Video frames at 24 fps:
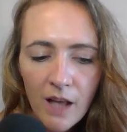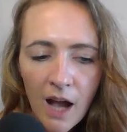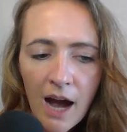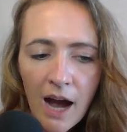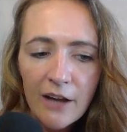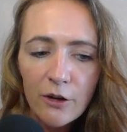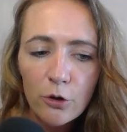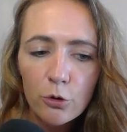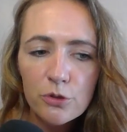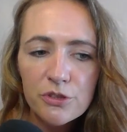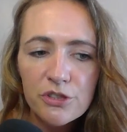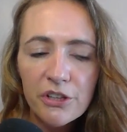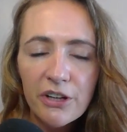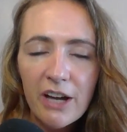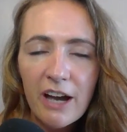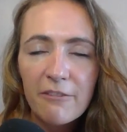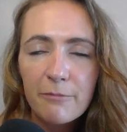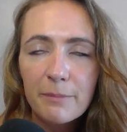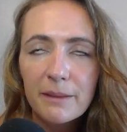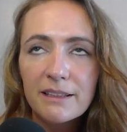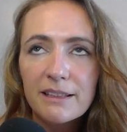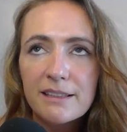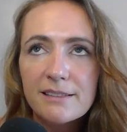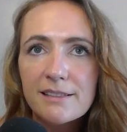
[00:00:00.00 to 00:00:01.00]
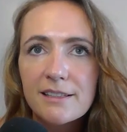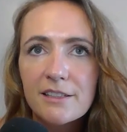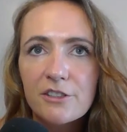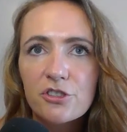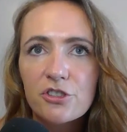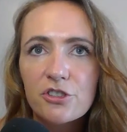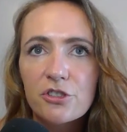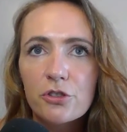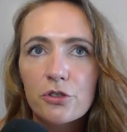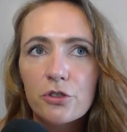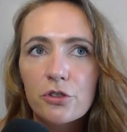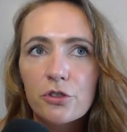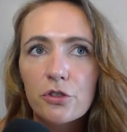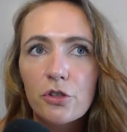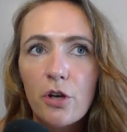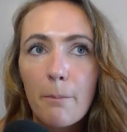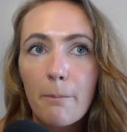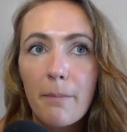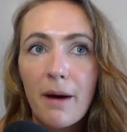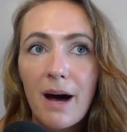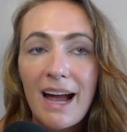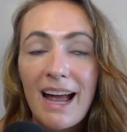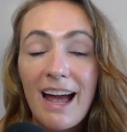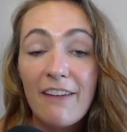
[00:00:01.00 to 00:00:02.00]
I also have been listening to
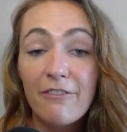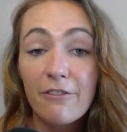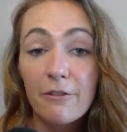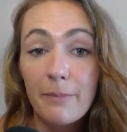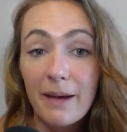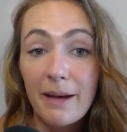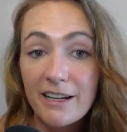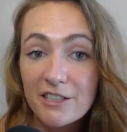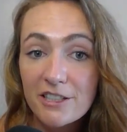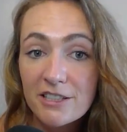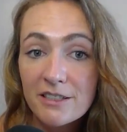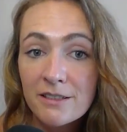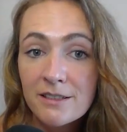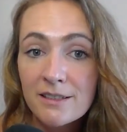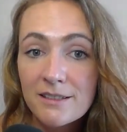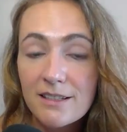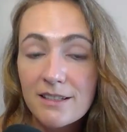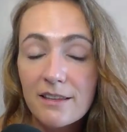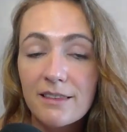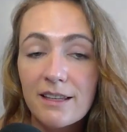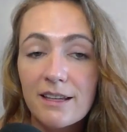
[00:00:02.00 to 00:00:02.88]
my affirmations.